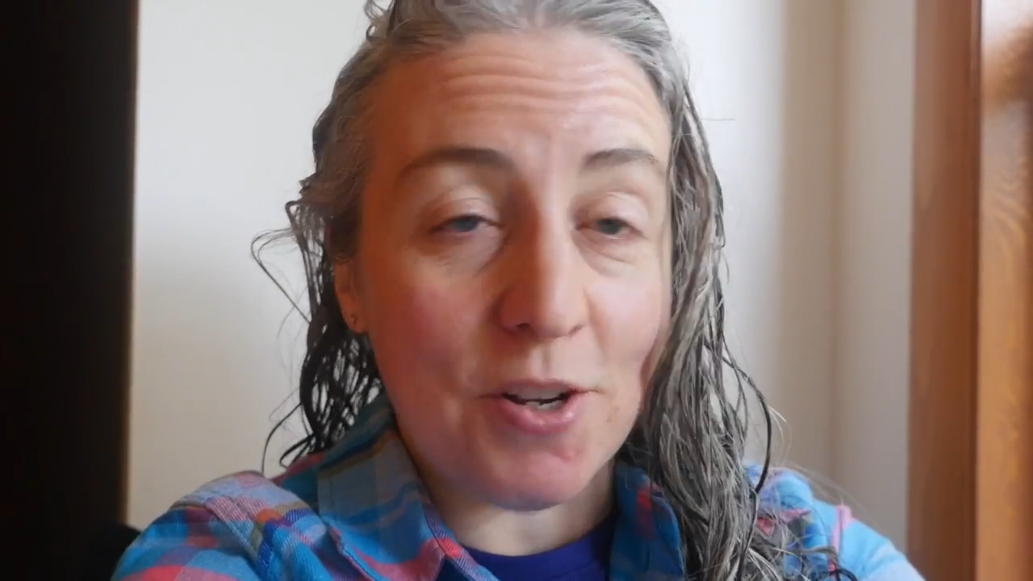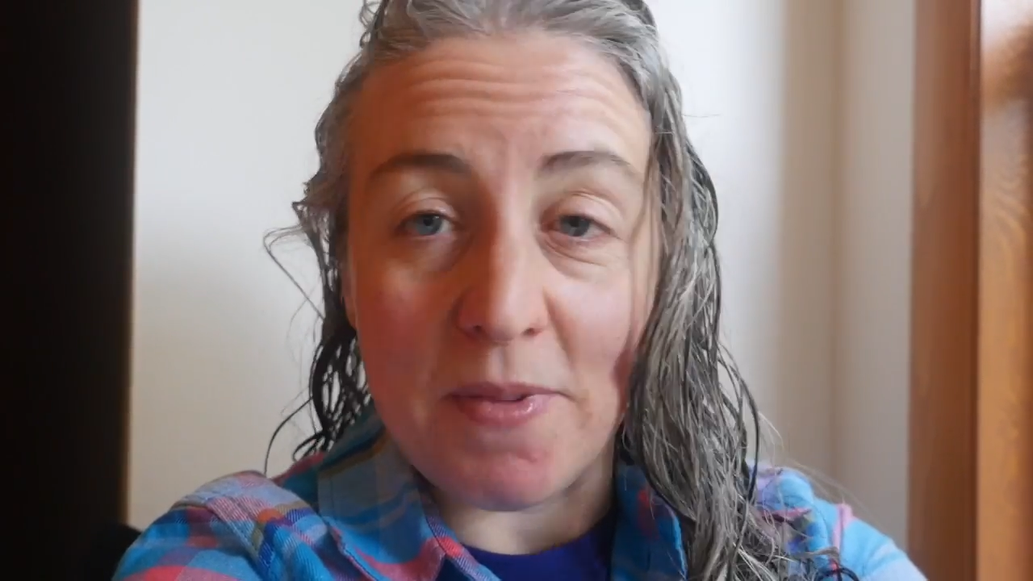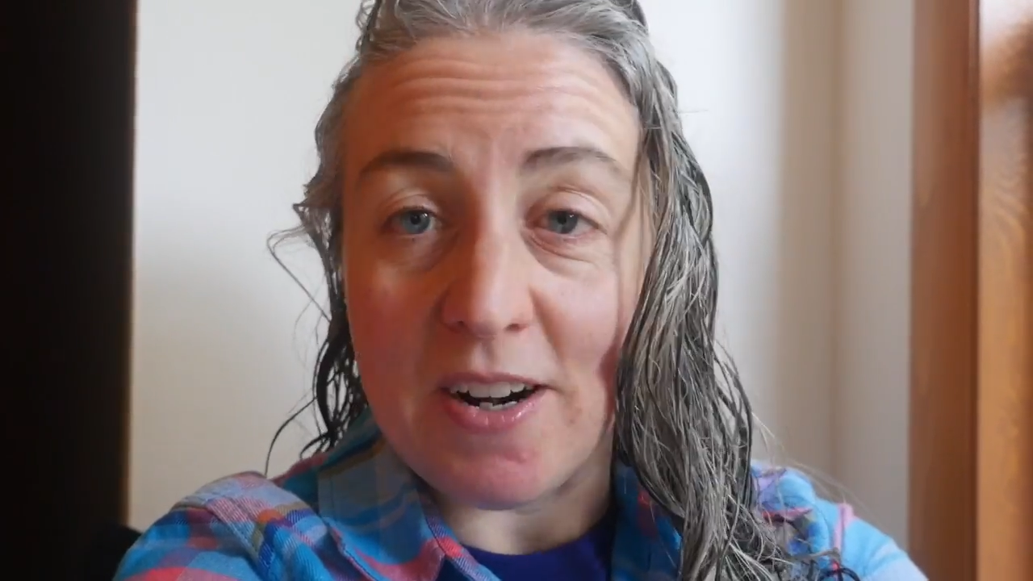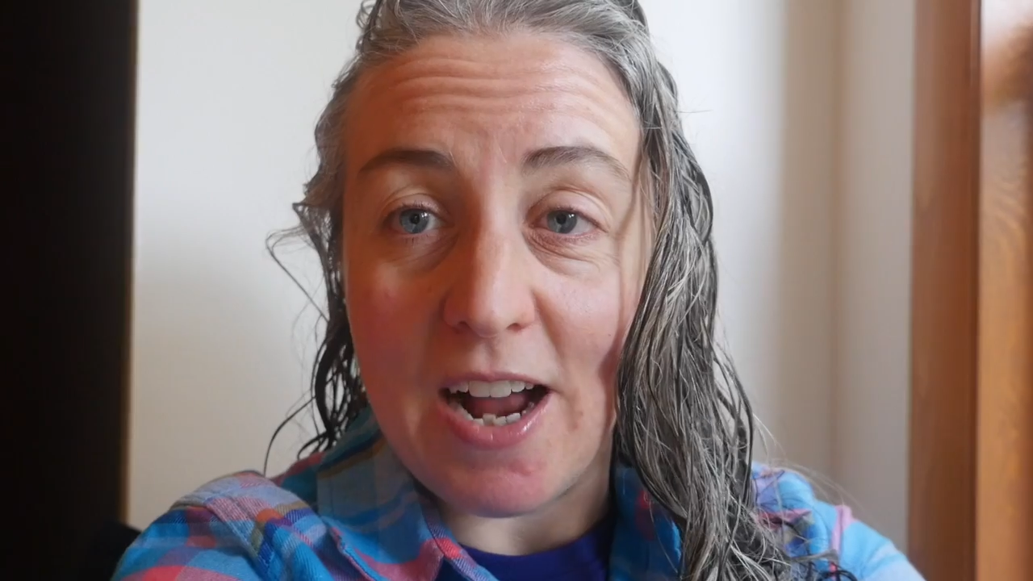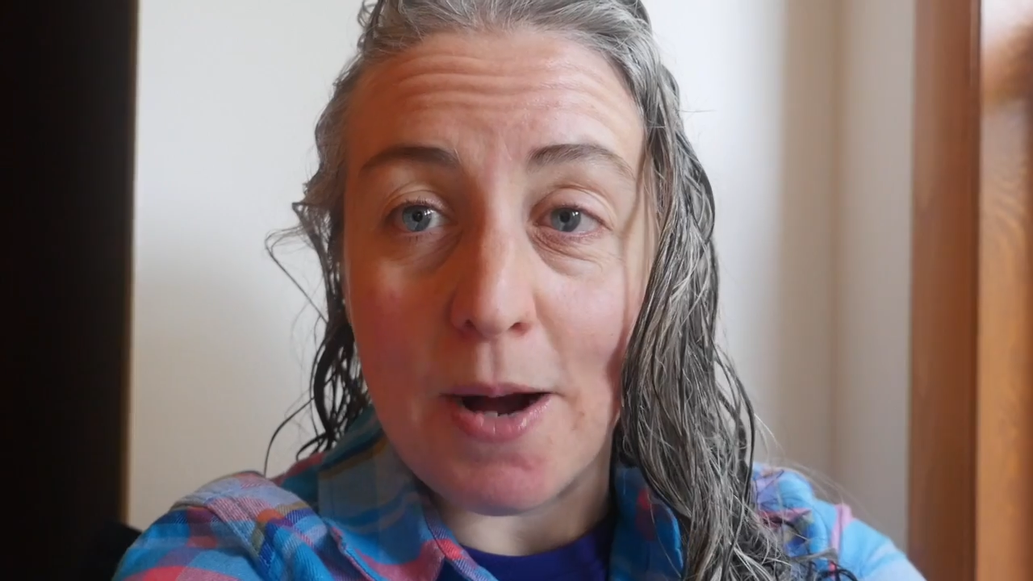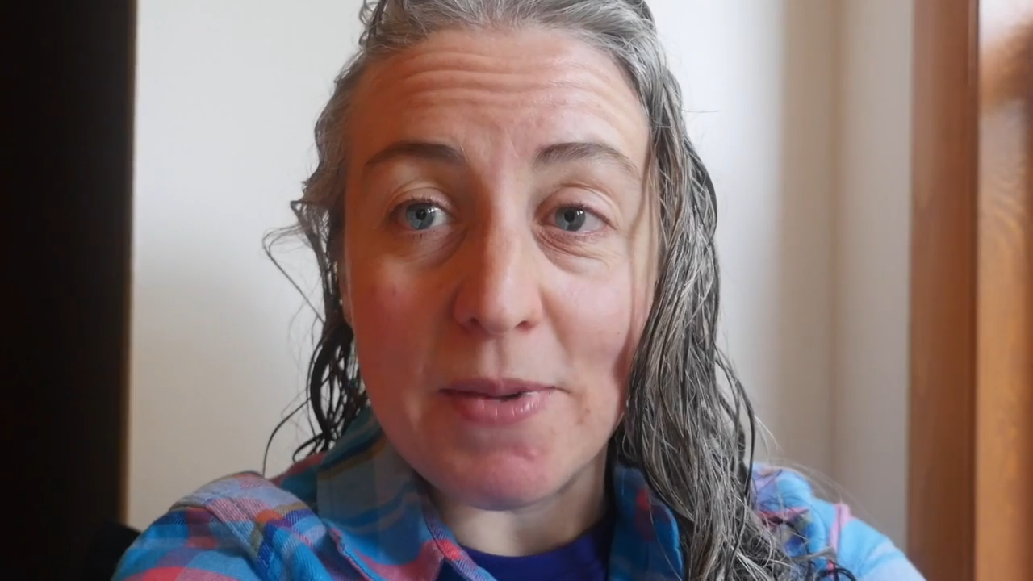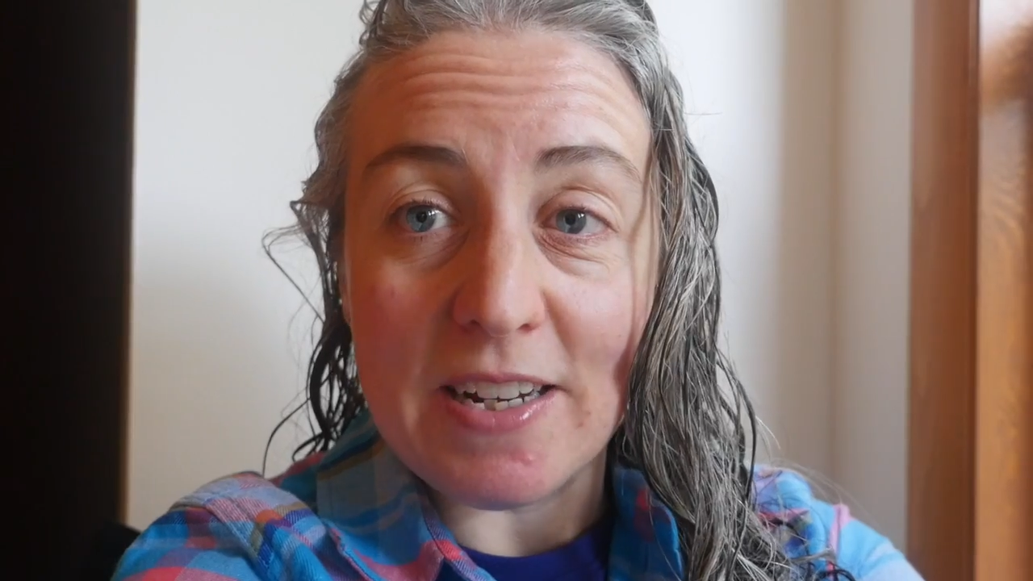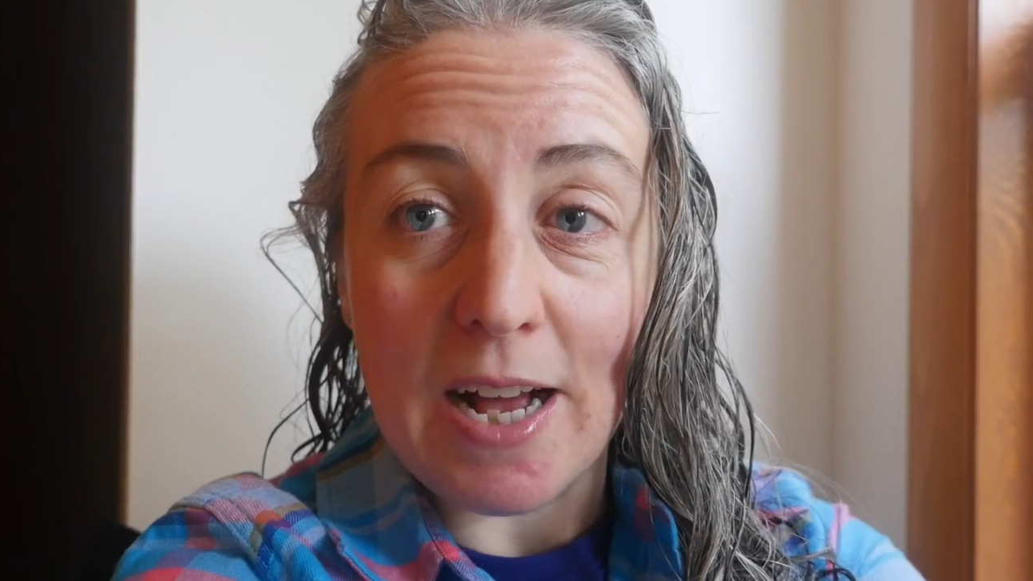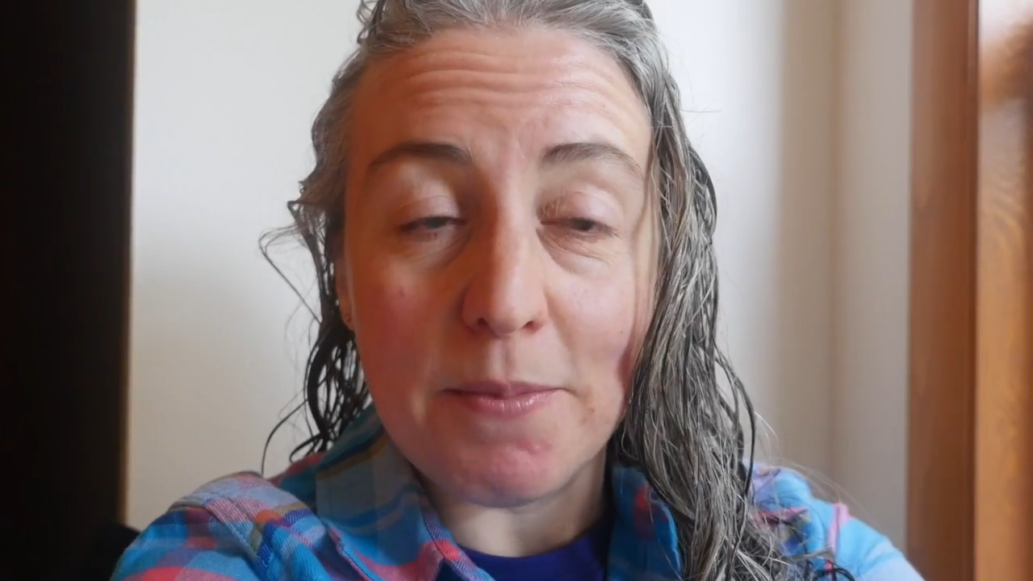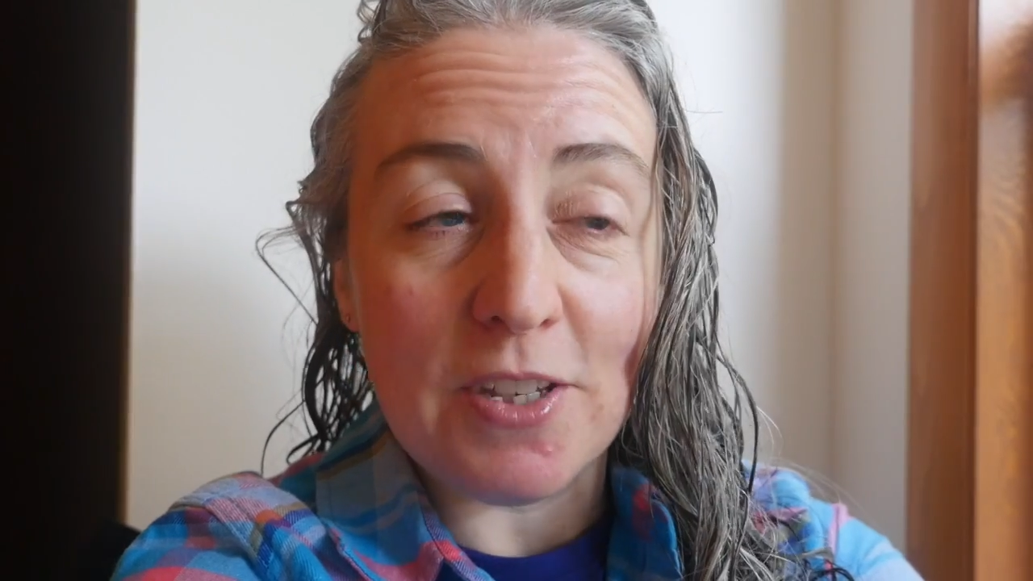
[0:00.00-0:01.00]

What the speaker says: no matter how many times